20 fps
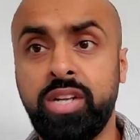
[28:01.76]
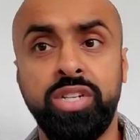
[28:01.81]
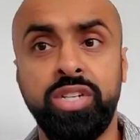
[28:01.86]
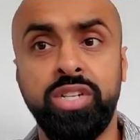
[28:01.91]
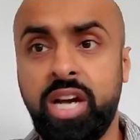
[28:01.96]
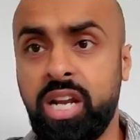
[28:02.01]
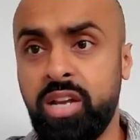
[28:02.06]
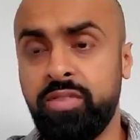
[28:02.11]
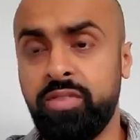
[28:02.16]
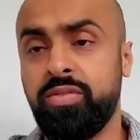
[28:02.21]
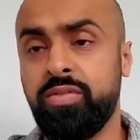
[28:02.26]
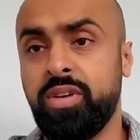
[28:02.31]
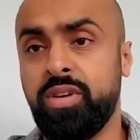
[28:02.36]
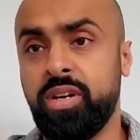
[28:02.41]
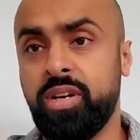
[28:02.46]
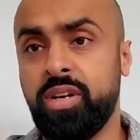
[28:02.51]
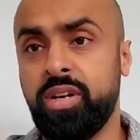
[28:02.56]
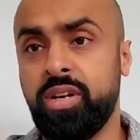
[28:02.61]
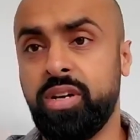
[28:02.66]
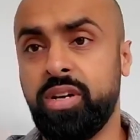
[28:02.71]
and she kind of
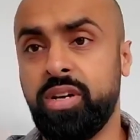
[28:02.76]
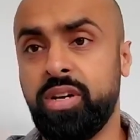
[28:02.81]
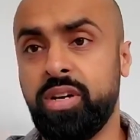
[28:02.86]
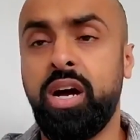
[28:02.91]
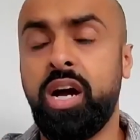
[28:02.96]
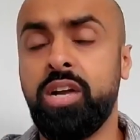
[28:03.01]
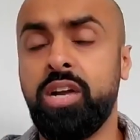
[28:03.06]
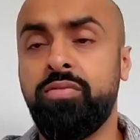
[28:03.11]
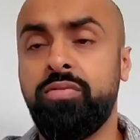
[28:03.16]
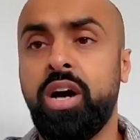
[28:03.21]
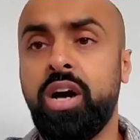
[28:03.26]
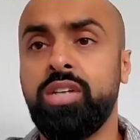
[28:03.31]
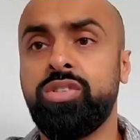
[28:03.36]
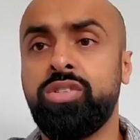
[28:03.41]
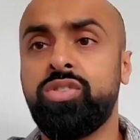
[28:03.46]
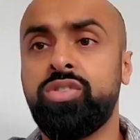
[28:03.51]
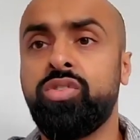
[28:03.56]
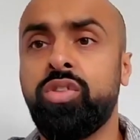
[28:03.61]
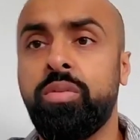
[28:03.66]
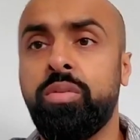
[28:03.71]

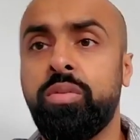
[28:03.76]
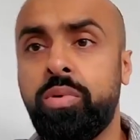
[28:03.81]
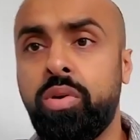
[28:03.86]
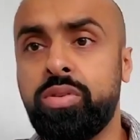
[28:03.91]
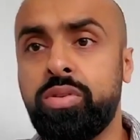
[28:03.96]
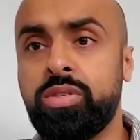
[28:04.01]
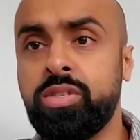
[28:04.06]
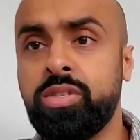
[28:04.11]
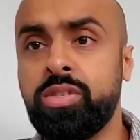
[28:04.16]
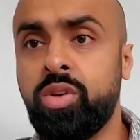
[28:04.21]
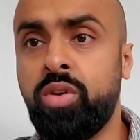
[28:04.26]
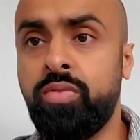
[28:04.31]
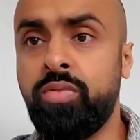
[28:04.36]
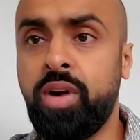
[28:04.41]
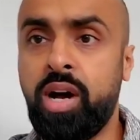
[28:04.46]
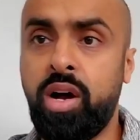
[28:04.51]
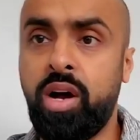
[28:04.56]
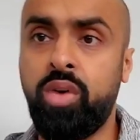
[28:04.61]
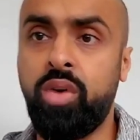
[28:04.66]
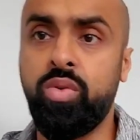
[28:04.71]
advises on the process
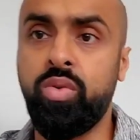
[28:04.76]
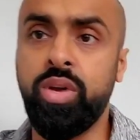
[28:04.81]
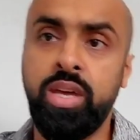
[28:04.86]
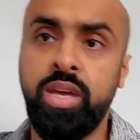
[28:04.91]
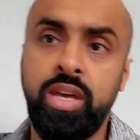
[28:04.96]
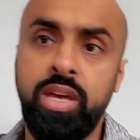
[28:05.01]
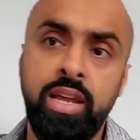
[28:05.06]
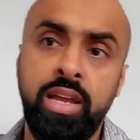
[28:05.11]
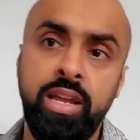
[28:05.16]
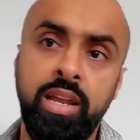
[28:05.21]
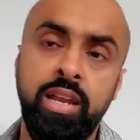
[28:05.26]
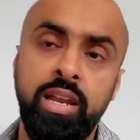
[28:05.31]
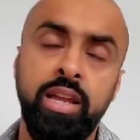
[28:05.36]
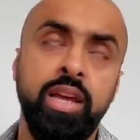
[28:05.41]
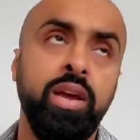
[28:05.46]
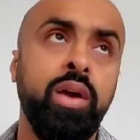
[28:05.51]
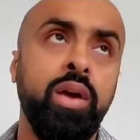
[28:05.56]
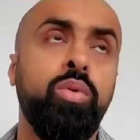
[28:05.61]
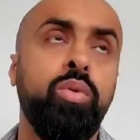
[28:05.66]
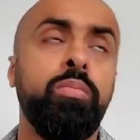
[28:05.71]
of how a
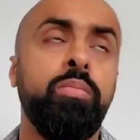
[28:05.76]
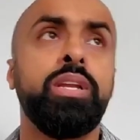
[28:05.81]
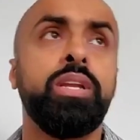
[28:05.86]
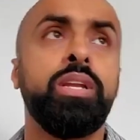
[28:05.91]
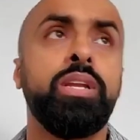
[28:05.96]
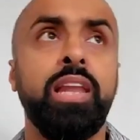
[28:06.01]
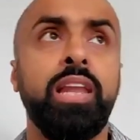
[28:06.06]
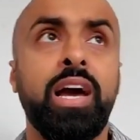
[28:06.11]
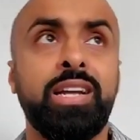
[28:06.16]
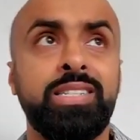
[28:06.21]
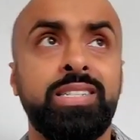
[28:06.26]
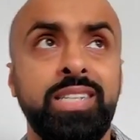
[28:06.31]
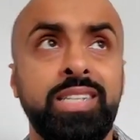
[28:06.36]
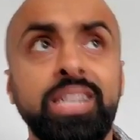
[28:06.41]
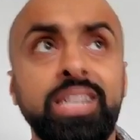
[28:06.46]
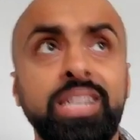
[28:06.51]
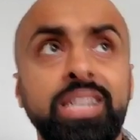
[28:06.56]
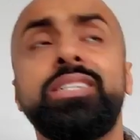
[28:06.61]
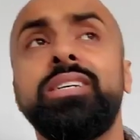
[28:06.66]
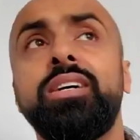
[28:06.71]
woman can
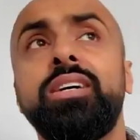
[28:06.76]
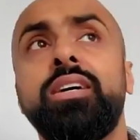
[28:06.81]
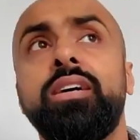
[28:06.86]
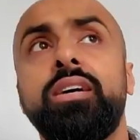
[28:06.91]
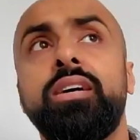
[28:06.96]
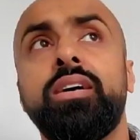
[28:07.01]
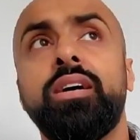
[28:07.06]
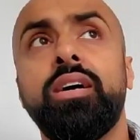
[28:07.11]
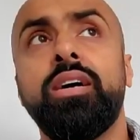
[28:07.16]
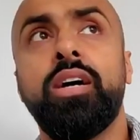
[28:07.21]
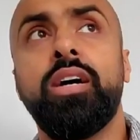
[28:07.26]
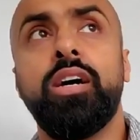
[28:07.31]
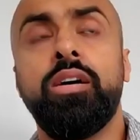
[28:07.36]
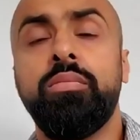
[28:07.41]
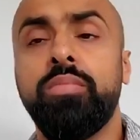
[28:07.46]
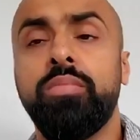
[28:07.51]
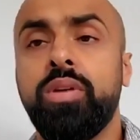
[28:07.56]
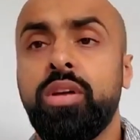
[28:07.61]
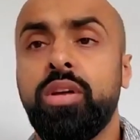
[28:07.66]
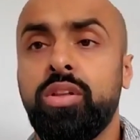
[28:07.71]
lactate
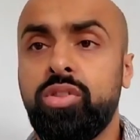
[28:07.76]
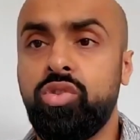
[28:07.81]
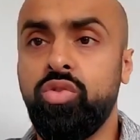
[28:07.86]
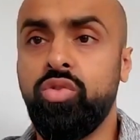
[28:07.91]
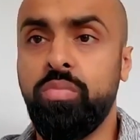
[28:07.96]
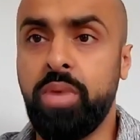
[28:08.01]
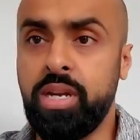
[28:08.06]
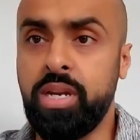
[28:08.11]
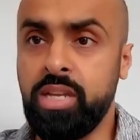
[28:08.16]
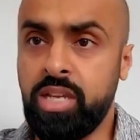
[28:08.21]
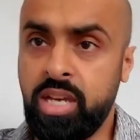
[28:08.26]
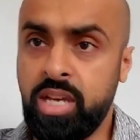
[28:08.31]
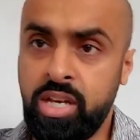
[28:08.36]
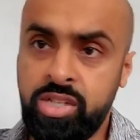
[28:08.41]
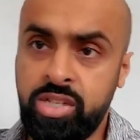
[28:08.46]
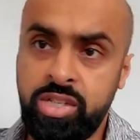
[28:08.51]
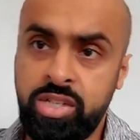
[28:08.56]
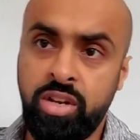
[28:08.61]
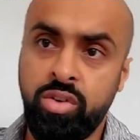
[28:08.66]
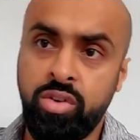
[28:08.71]
through
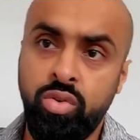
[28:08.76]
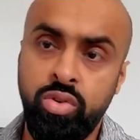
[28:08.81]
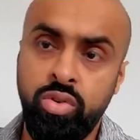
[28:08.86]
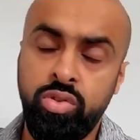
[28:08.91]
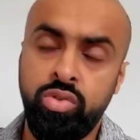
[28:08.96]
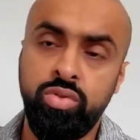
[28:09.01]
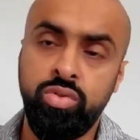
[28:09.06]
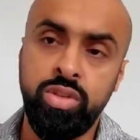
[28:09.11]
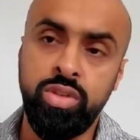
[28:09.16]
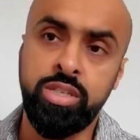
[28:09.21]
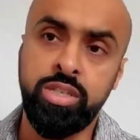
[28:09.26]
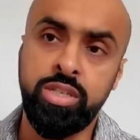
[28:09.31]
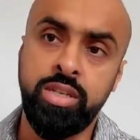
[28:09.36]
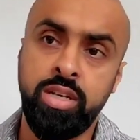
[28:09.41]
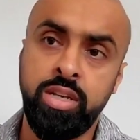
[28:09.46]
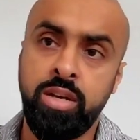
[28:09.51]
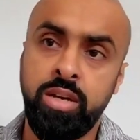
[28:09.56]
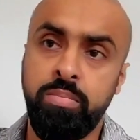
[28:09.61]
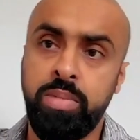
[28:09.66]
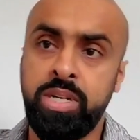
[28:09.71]
medication and going through
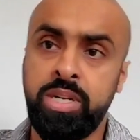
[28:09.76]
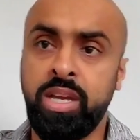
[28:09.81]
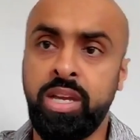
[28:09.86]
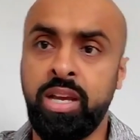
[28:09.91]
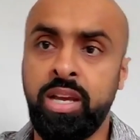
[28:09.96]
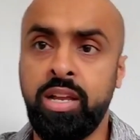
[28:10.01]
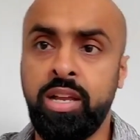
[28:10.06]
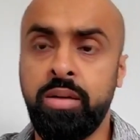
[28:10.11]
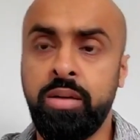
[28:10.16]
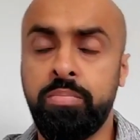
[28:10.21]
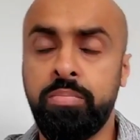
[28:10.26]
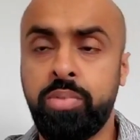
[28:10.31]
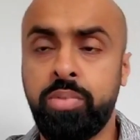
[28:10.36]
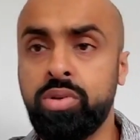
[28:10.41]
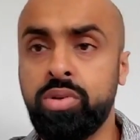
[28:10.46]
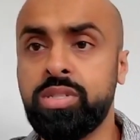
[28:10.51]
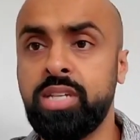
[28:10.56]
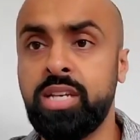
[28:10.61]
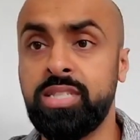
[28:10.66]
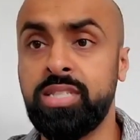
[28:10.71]
this particular
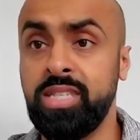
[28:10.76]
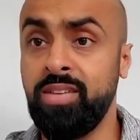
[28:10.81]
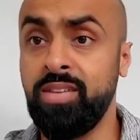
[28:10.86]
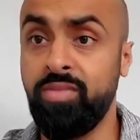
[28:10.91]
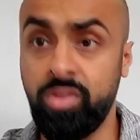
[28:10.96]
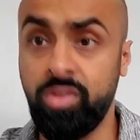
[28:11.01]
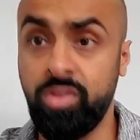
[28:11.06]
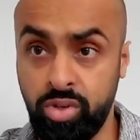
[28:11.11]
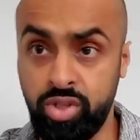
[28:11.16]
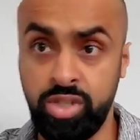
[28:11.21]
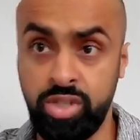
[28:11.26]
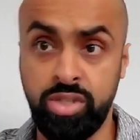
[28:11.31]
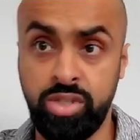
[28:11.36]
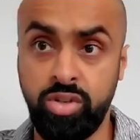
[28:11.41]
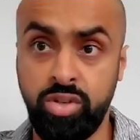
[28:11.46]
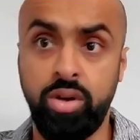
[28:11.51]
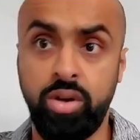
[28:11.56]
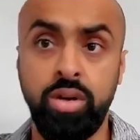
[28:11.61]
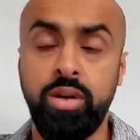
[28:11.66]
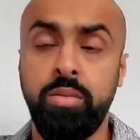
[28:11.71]
process, even though
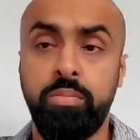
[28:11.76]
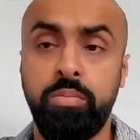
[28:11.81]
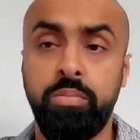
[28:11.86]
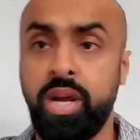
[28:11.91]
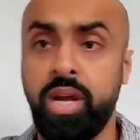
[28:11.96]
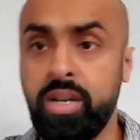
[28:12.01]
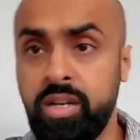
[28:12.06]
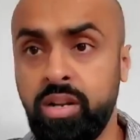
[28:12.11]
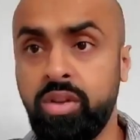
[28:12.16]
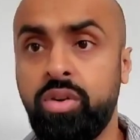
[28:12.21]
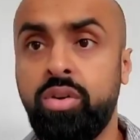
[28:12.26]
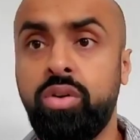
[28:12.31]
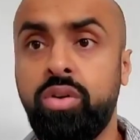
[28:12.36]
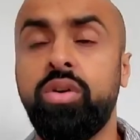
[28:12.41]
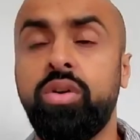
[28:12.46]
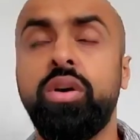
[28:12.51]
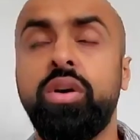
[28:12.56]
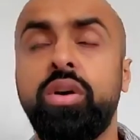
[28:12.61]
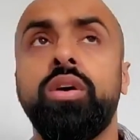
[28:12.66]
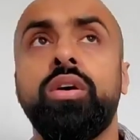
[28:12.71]
she's not pregnant
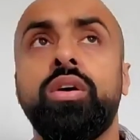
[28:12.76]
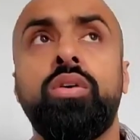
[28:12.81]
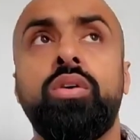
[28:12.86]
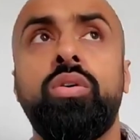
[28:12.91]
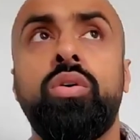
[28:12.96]
or